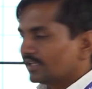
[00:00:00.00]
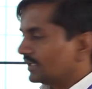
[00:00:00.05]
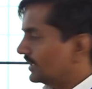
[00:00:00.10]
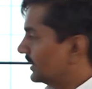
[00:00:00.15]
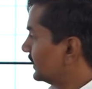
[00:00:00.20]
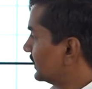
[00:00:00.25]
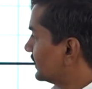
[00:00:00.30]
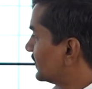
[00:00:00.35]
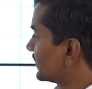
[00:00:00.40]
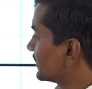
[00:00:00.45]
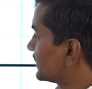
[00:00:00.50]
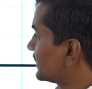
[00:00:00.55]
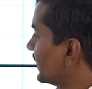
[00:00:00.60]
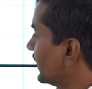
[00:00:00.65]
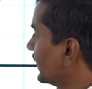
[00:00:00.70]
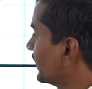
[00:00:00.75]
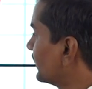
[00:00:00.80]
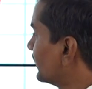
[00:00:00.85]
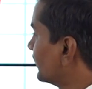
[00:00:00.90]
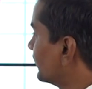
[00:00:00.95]

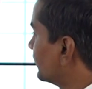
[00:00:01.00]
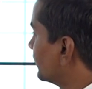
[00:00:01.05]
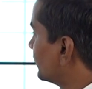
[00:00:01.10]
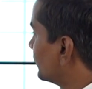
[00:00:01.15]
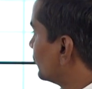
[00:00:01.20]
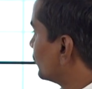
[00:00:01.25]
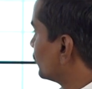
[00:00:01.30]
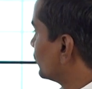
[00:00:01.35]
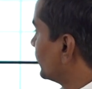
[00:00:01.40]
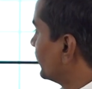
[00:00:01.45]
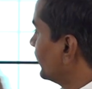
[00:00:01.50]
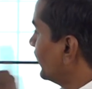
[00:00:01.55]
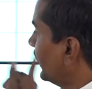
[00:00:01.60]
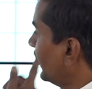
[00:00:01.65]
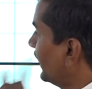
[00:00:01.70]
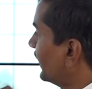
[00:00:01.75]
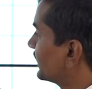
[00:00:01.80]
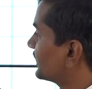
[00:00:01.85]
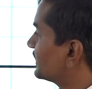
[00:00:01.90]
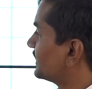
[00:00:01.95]
intersect to the
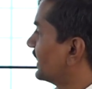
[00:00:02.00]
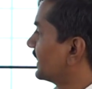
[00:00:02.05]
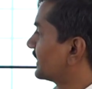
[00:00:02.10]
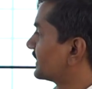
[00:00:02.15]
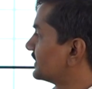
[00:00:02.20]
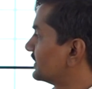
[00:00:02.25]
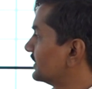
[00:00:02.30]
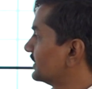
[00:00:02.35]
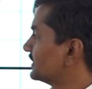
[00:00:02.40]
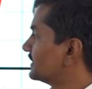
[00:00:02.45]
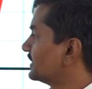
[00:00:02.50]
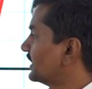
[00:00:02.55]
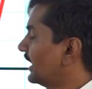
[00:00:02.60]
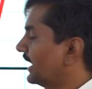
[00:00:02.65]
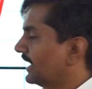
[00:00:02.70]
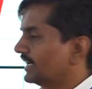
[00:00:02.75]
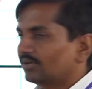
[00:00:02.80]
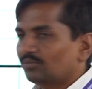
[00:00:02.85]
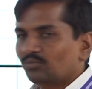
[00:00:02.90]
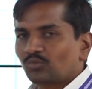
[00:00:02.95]
x axis
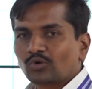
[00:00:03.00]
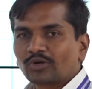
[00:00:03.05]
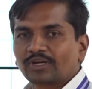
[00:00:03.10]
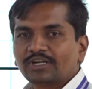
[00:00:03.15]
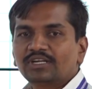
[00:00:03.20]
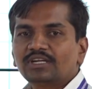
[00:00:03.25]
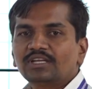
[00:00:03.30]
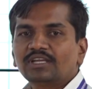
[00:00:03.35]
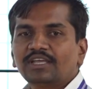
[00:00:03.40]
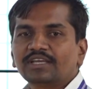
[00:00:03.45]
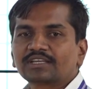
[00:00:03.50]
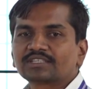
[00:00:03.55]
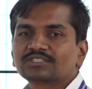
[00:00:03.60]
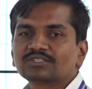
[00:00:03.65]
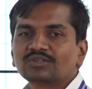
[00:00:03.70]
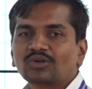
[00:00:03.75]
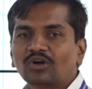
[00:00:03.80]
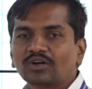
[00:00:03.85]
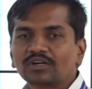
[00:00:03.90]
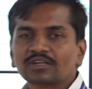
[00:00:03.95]
at point x
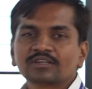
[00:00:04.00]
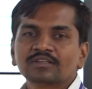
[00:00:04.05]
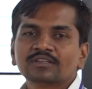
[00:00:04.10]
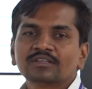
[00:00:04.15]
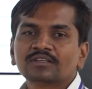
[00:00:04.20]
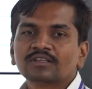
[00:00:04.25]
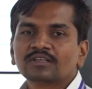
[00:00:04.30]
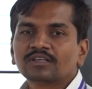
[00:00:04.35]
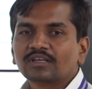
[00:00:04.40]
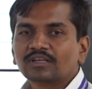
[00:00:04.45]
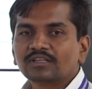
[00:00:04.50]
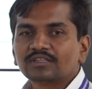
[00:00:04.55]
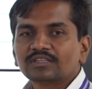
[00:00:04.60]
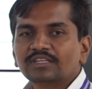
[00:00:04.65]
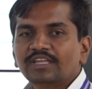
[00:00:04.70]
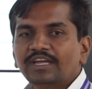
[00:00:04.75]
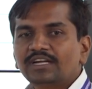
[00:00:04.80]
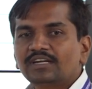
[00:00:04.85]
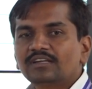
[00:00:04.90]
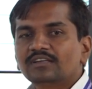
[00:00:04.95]
naught,
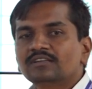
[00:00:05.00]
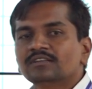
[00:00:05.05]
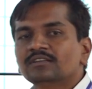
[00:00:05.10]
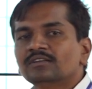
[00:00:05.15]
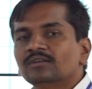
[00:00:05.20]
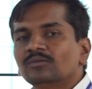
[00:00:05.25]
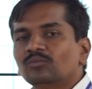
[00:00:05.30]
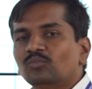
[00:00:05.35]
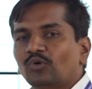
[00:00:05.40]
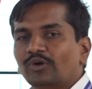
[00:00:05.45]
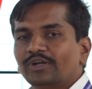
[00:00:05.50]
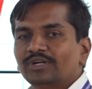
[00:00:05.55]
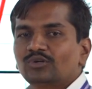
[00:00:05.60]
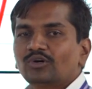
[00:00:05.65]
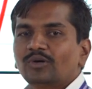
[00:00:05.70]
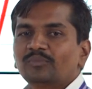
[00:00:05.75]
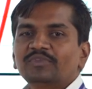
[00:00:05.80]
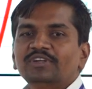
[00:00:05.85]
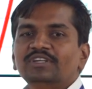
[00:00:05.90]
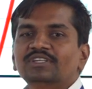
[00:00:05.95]
and that point
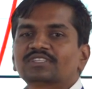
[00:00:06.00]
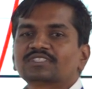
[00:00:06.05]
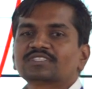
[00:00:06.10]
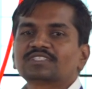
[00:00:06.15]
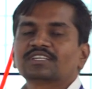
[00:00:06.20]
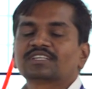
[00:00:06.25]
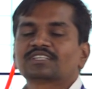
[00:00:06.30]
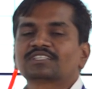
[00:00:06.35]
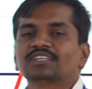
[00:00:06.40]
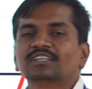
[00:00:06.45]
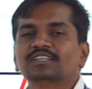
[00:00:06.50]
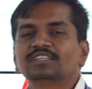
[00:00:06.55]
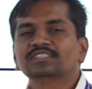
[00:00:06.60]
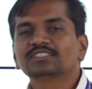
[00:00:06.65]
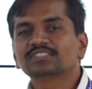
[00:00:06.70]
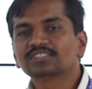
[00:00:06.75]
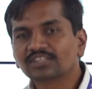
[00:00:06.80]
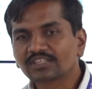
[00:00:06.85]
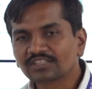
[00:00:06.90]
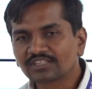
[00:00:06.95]
of intersection
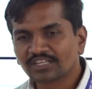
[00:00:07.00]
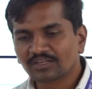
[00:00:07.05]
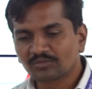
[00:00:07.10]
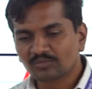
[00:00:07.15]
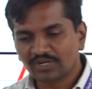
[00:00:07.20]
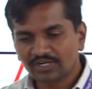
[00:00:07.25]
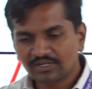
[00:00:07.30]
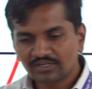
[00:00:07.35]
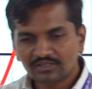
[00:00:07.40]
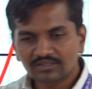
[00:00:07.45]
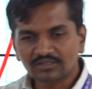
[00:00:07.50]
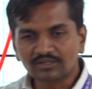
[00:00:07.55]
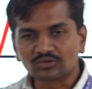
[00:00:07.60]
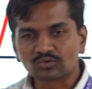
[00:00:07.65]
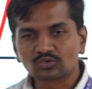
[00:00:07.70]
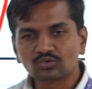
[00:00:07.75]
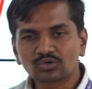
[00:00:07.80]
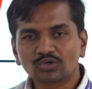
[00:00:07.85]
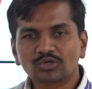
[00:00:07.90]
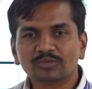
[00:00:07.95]
is nothing but
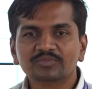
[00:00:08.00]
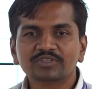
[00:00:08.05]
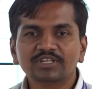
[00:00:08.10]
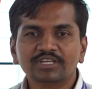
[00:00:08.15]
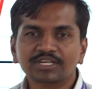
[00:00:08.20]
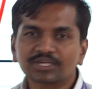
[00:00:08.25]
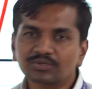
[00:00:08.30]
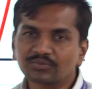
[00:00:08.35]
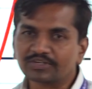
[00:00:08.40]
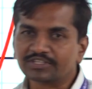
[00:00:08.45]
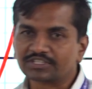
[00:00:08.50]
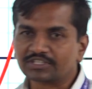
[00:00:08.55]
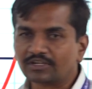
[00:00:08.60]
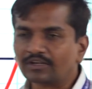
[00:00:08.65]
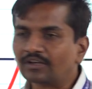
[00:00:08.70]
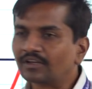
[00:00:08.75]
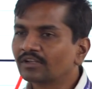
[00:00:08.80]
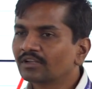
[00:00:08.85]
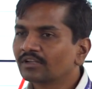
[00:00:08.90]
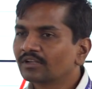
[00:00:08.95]
root of the
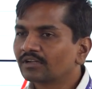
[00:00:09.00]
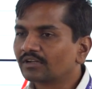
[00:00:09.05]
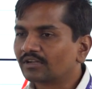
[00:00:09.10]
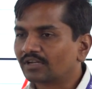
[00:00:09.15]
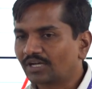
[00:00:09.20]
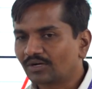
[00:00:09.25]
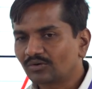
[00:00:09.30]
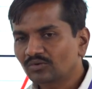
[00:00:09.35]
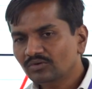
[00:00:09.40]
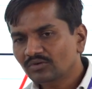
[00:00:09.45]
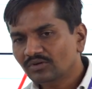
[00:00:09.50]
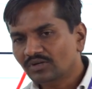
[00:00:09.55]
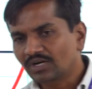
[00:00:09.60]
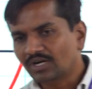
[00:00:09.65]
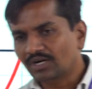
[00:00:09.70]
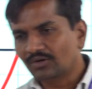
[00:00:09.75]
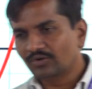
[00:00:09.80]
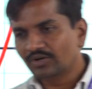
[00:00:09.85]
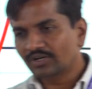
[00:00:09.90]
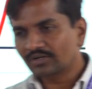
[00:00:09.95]
equation. Now
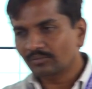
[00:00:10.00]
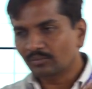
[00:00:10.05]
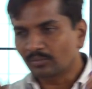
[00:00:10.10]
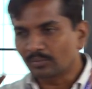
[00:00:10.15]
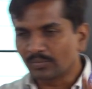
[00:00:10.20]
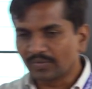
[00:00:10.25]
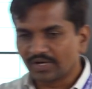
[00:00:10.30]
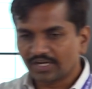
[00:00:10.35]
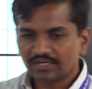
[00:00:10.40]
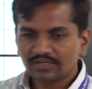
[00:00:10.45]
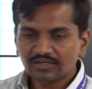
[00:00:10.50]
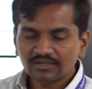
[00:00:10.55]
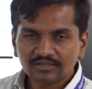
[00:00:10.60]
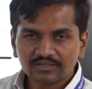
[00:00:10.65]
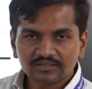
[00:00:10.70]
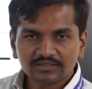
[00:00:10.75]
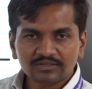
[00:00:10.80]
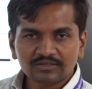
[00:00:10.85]
our main